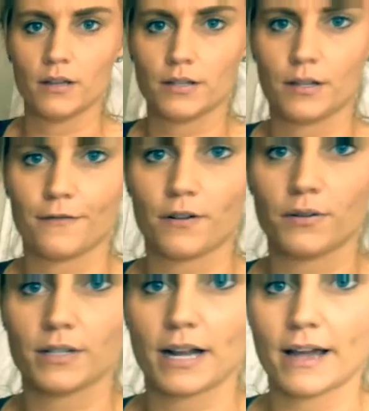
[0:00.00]
So they're
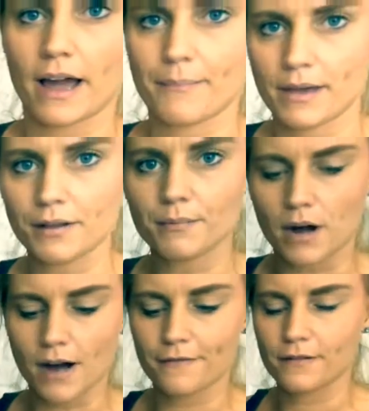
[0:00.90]
frozen. I peeled them
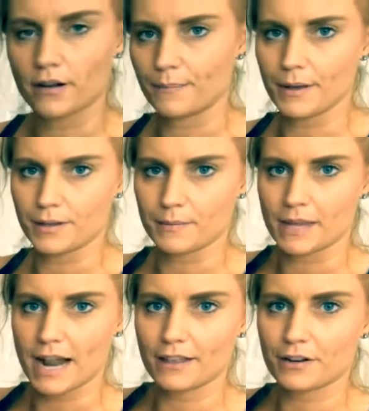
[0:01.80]
off. I peeled them,
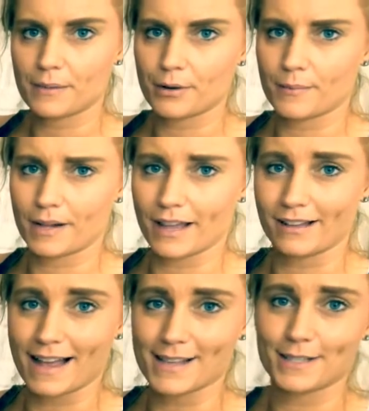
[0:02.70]
and then I literally put them in like a
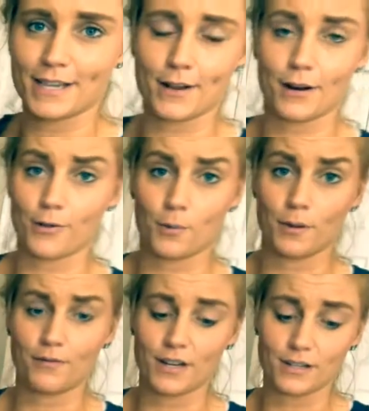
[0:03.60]
glass container and threw
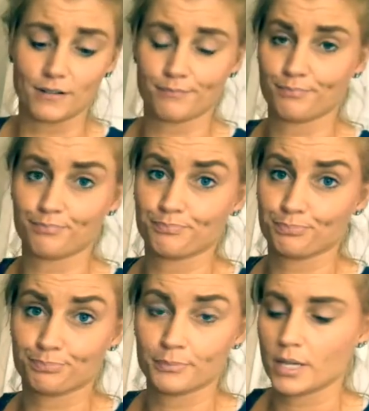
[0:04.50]
them in the freezer.
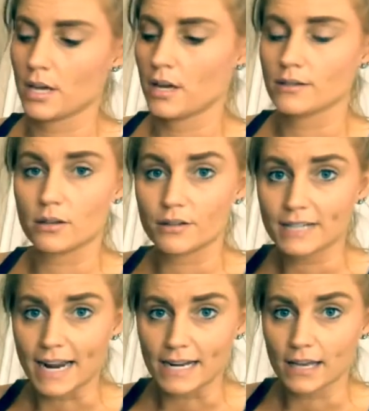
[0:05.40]
So they're
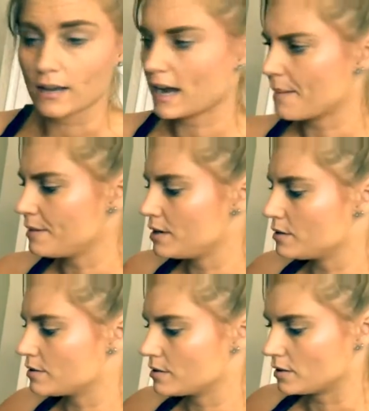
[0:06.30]
tiny. I'm gonna
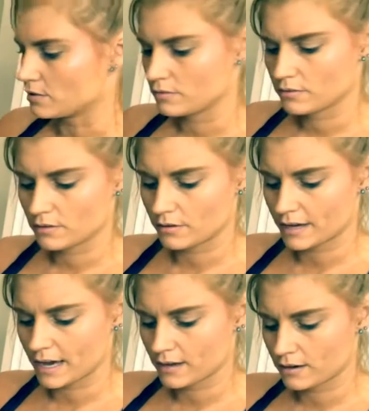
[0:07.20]
use 2,
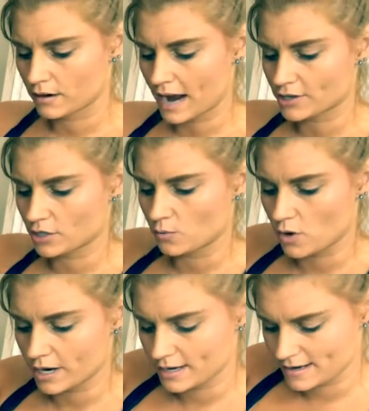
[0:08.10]
okay? Or actually
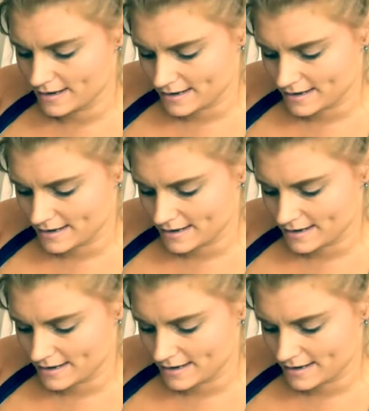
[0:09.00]
1.5.